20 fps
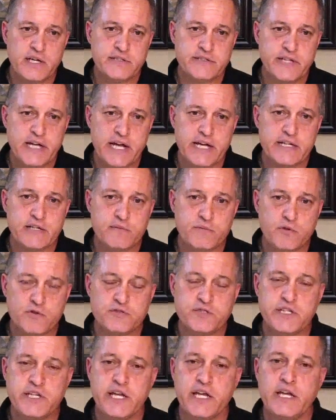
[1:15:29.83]
died and
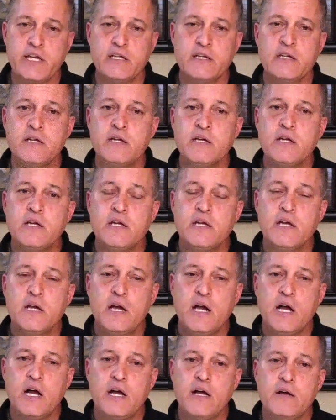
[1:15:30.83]
rose again
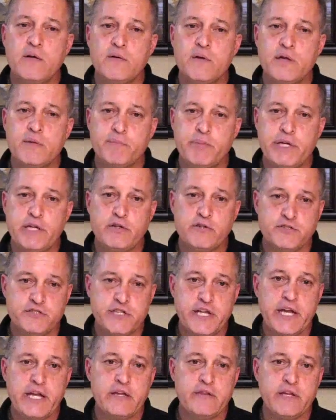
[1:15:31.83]
uh, in Peter's day.